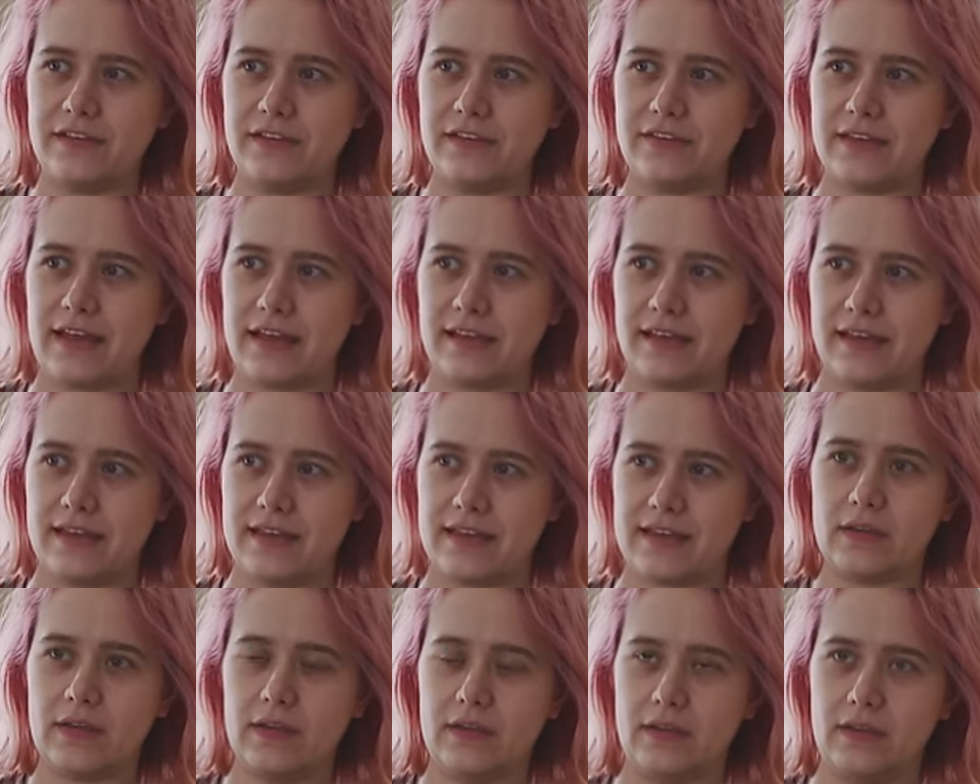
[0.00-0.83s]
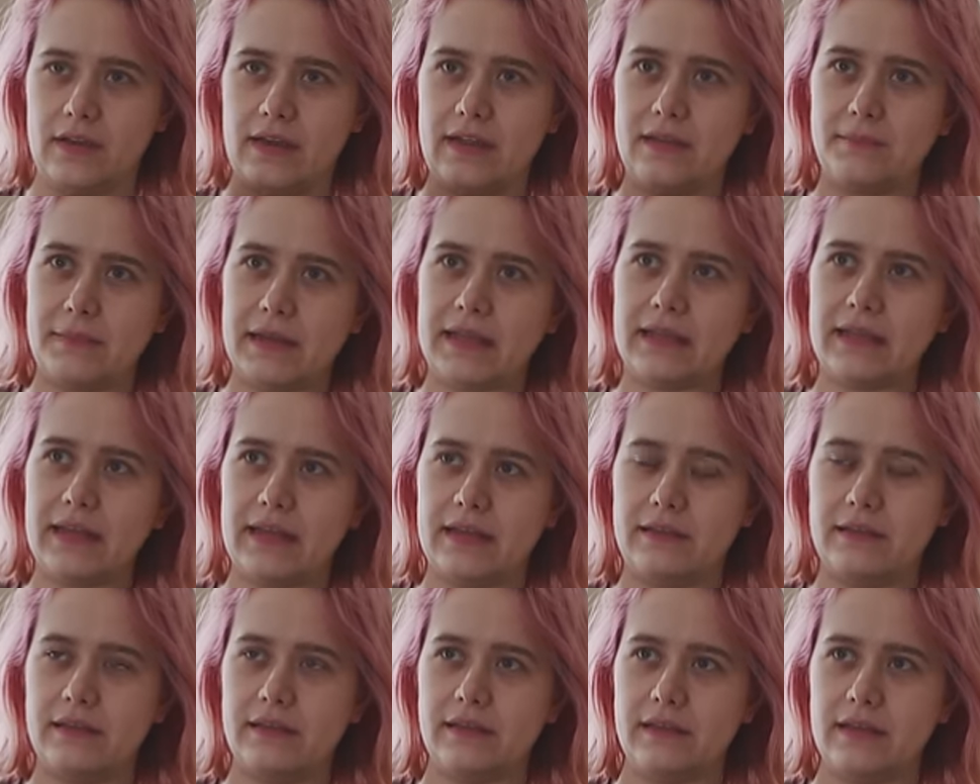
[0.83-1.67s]
is that like in my
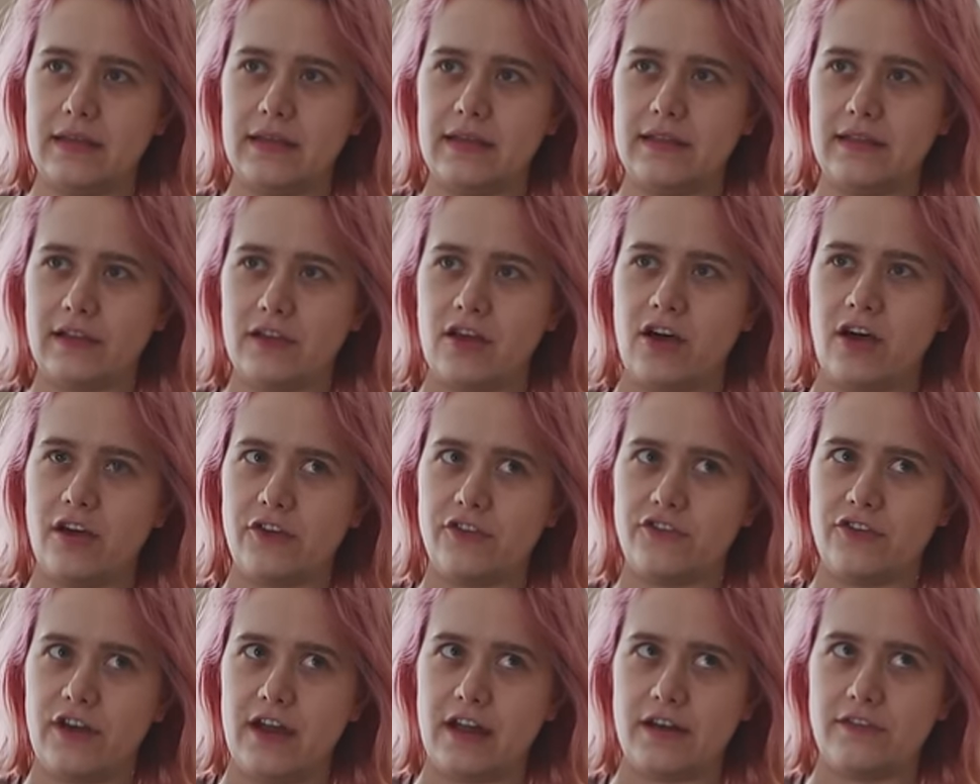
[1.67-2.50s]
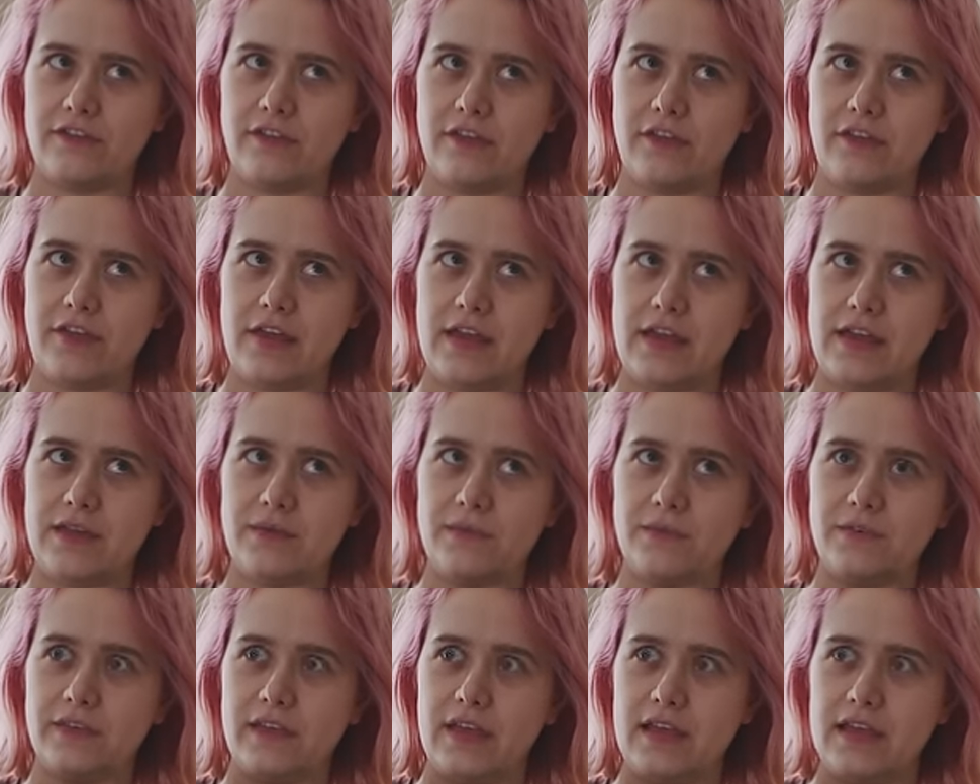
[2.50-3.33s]
in the in the contract for the thing, it
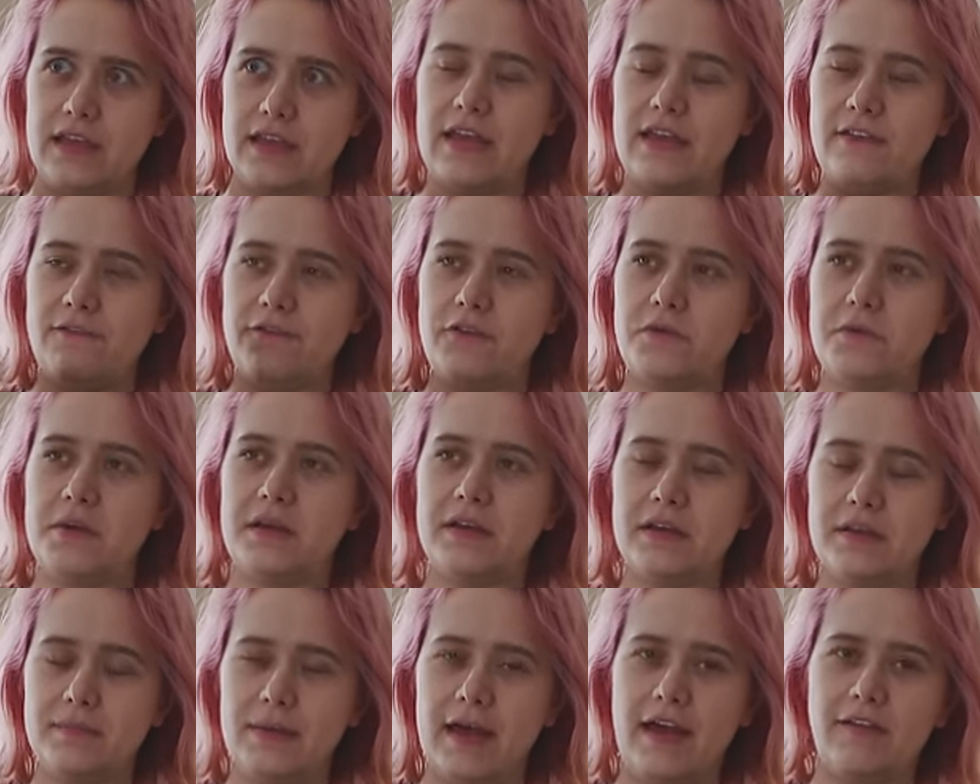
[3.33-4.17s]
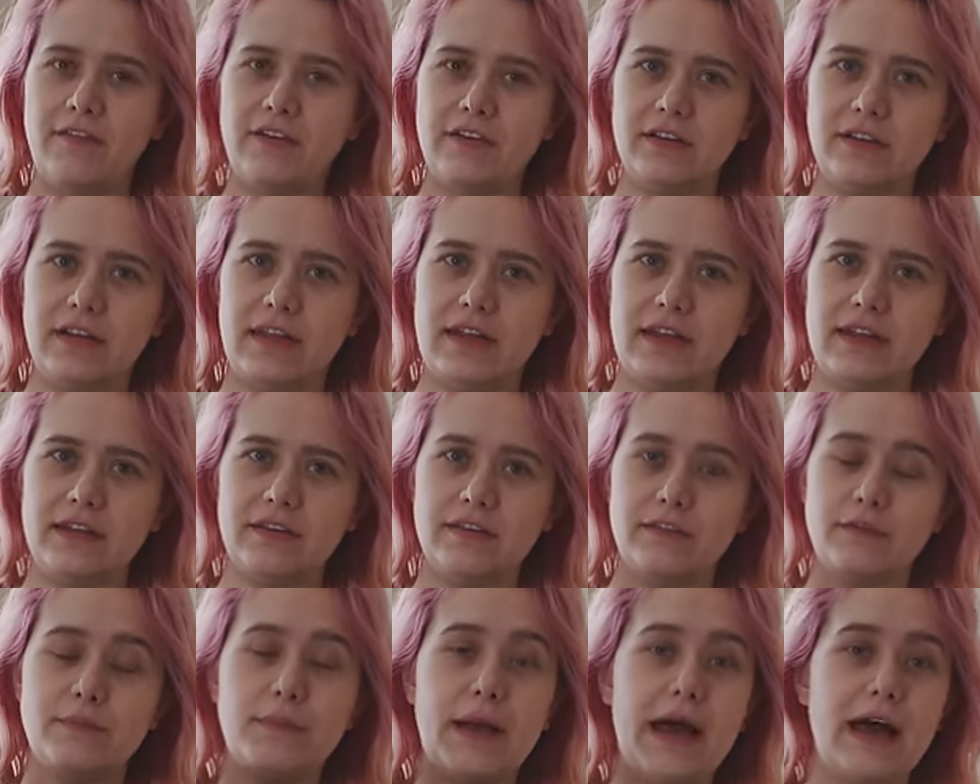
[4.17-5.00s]
was like if you end up having to like
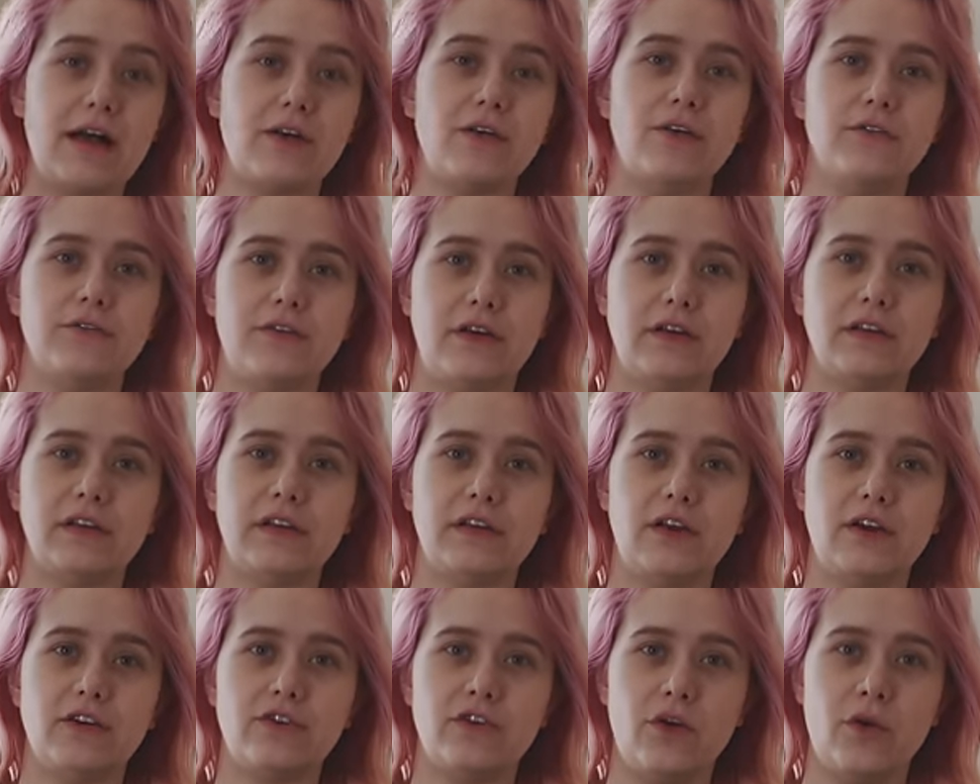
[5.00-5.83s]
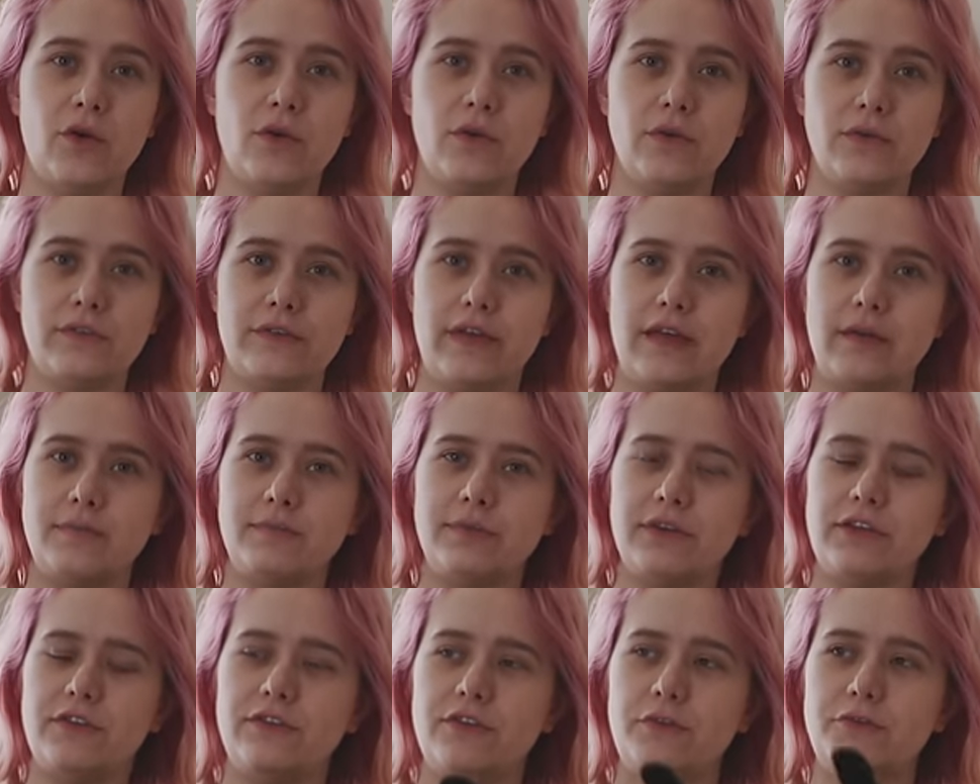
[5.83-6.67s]
spackle fairly large holes, like
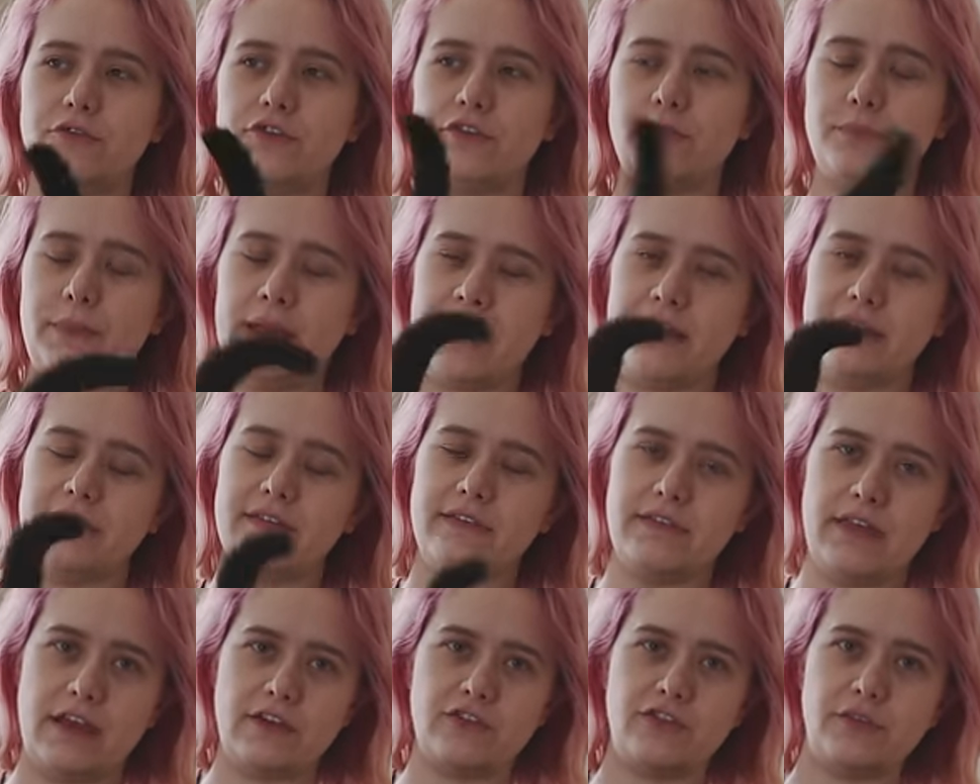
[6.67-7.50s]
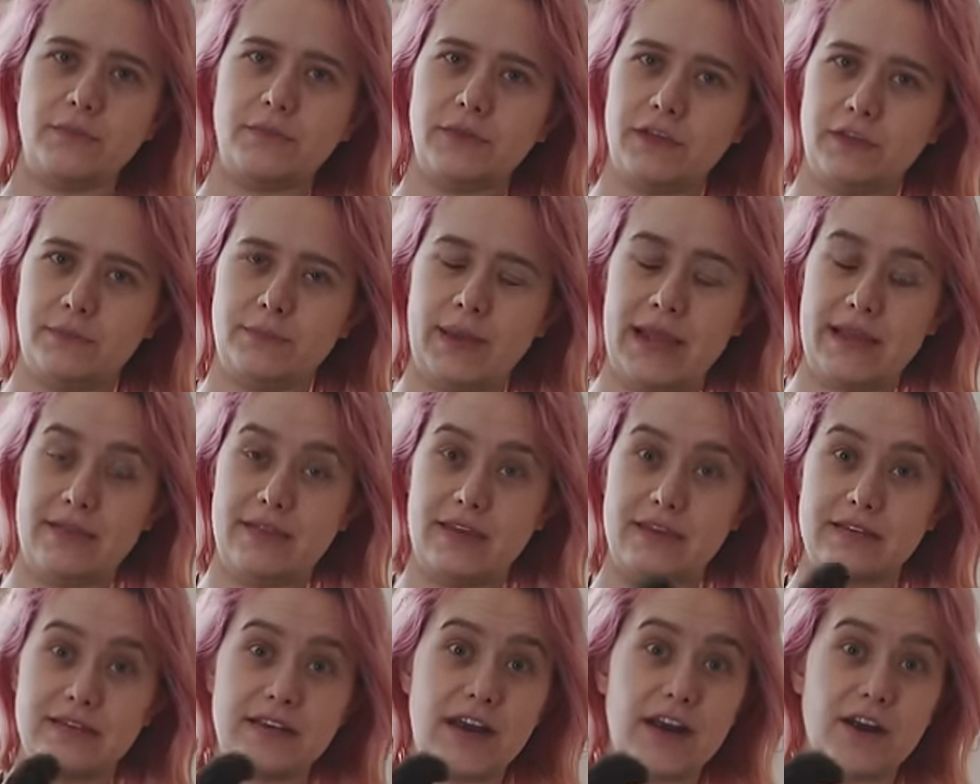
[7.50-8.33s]
please don't just paint the section, please paint the
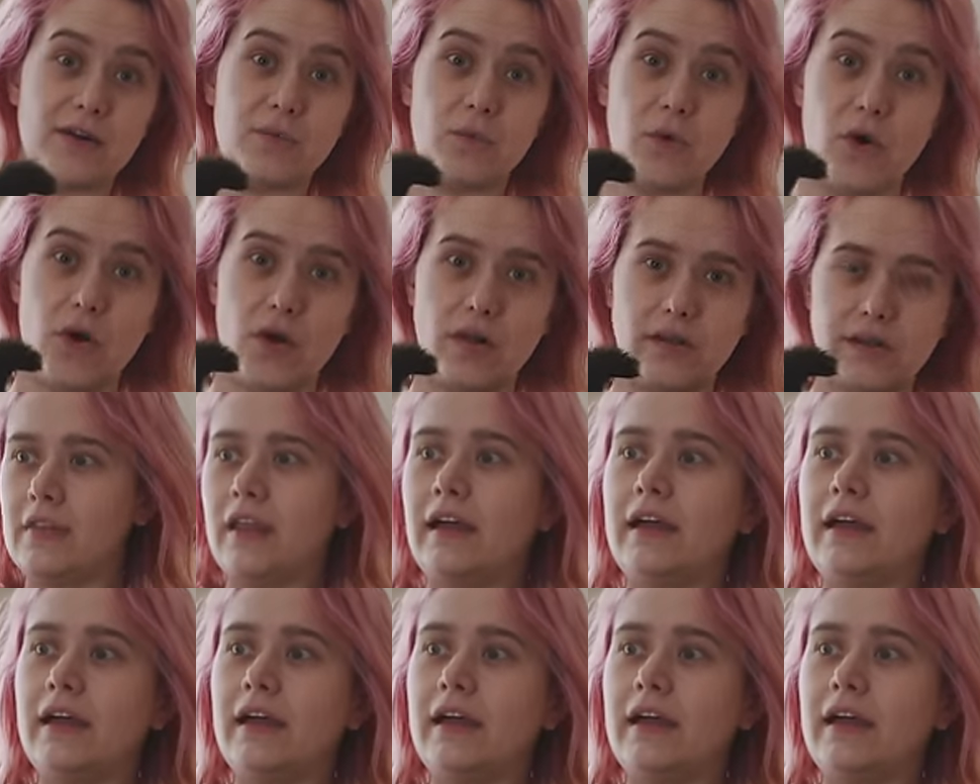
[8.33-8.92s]
entire wall.